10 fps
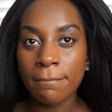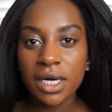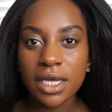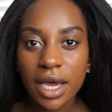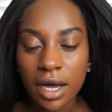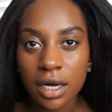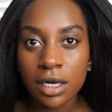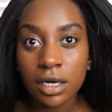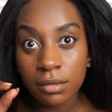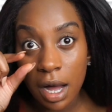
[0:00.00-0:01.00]
But yeah,
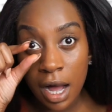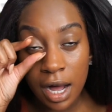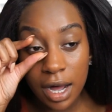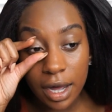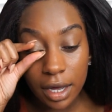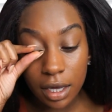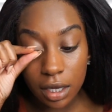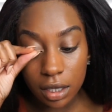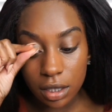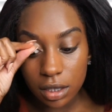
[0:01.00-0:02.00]

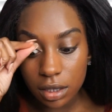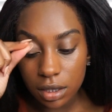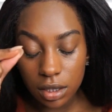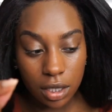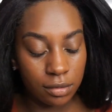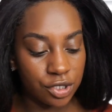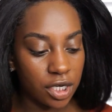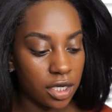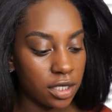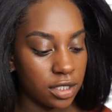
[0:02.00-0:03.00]
I am
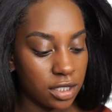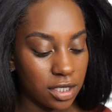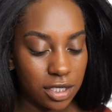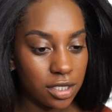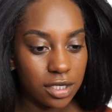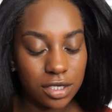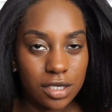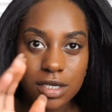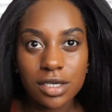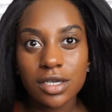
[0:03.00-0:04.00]
just
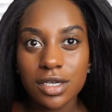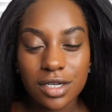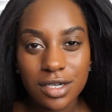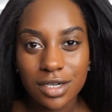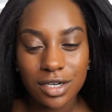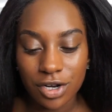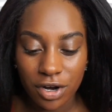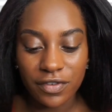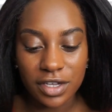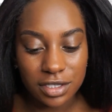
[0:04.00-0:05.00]

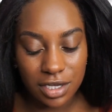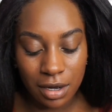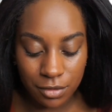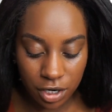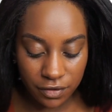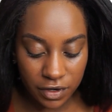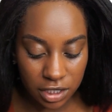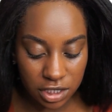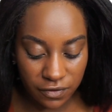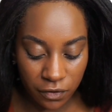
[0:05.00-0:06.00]
nervous. I'm
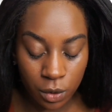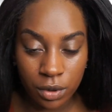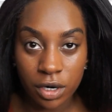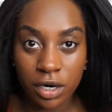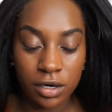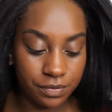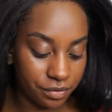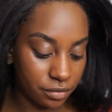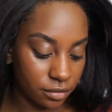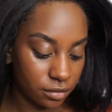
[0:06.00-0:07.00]
nervous for
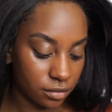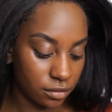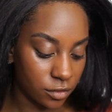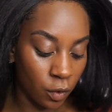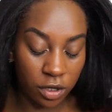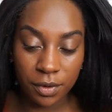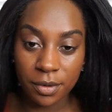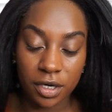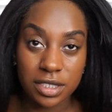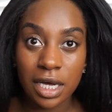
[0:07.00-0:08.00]
whether people
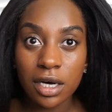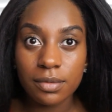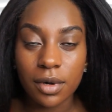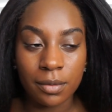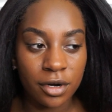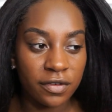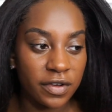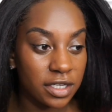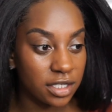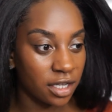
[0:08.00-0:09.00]
are gonna sign up. I'm
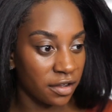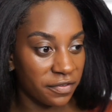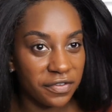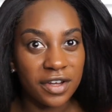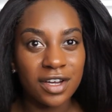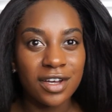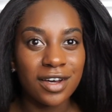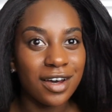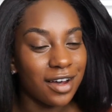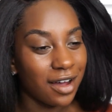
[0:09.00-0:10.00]
nervous if,
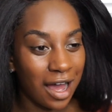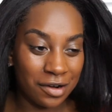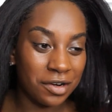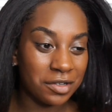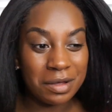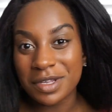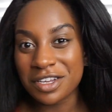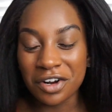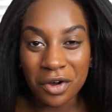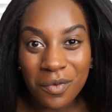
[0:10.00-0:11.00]
I don't know, something's
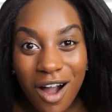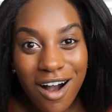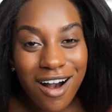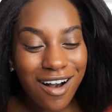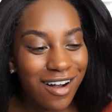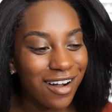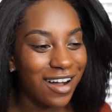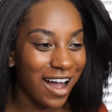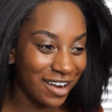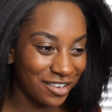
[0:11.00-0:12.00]
gonna go wrong.
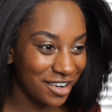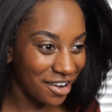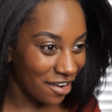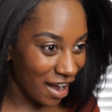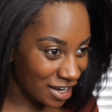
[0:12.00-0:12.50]
I don't know.